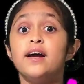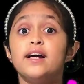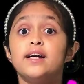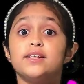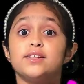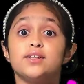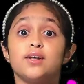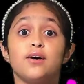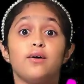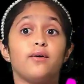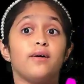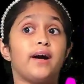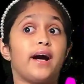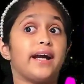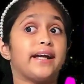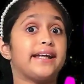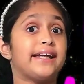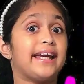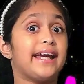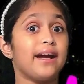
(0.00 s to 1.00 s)
So
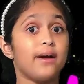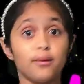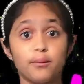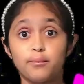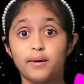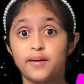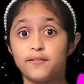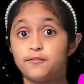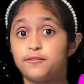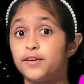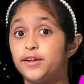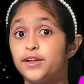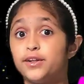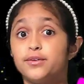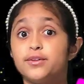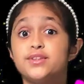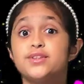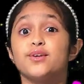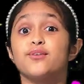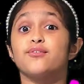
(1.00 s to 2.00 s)
I can't wait for
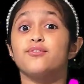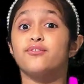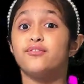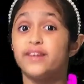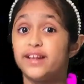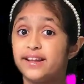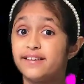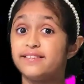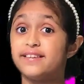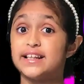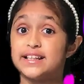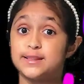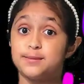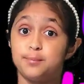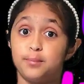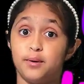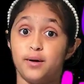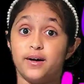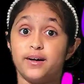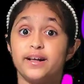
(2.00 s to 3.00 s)
you to read this
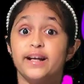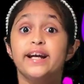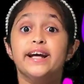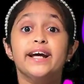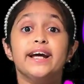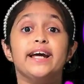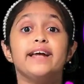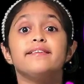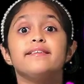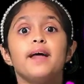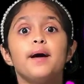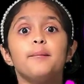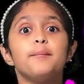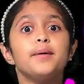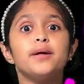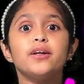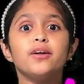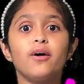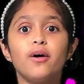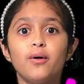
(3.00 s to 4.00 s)
book and let
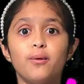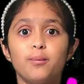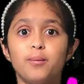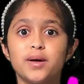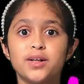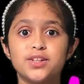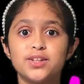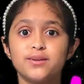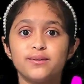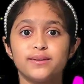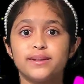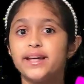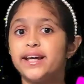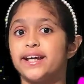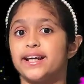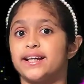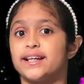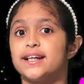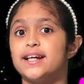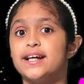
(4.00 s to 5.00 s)
me know what you
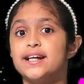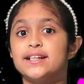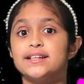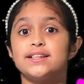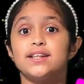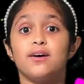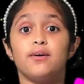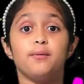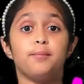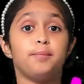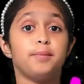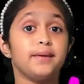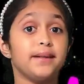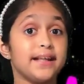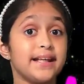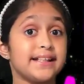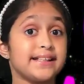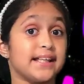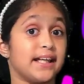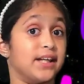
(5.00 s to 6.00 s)
think. So
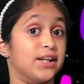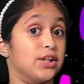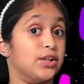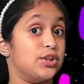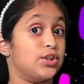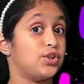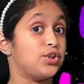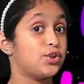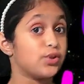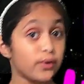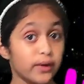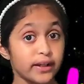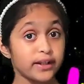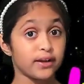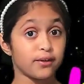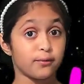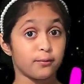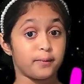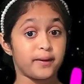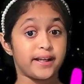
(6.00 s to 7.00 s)
please enjoy
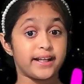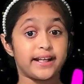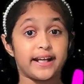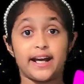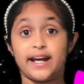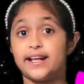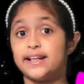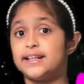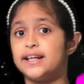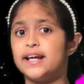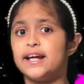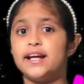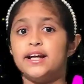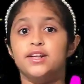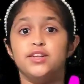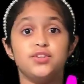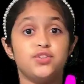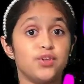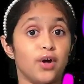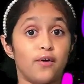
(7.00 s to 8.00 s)
your weekend
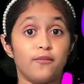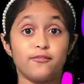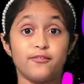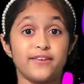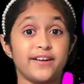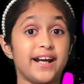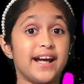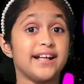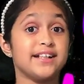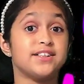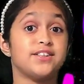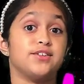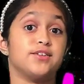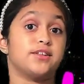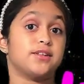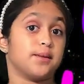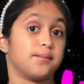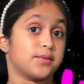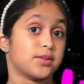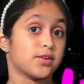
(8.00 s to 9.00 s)
and don't forget
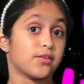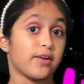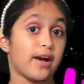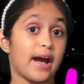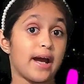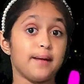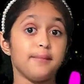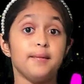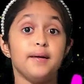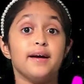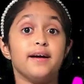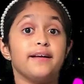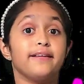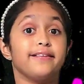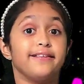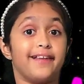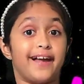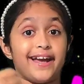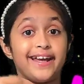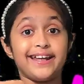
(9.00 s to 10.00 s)
to subscribe,
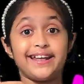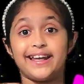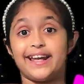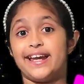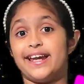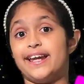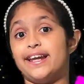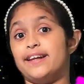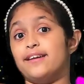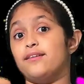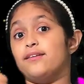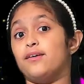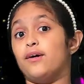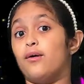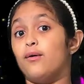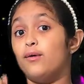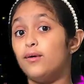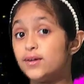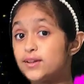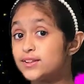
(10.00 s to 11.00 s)
like, and
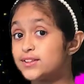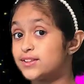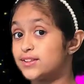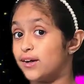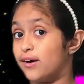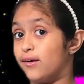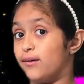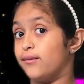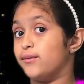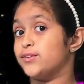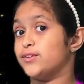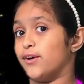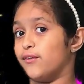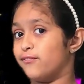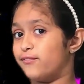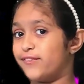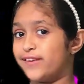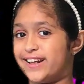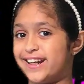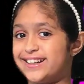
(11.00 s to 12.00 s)
also
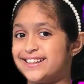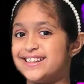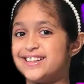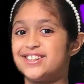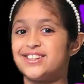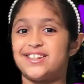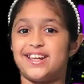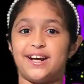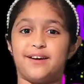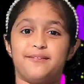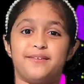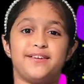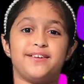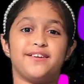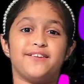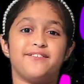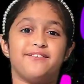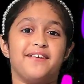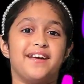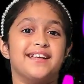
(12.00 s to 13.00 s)
don't forget to share with
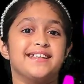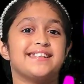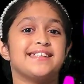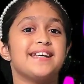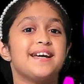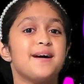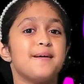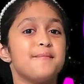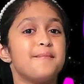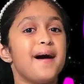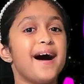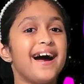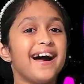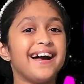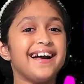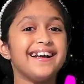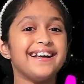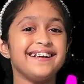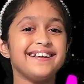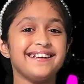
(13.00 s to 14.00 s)
your friends.
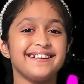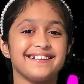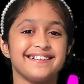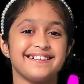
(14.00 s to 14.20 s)
Bye!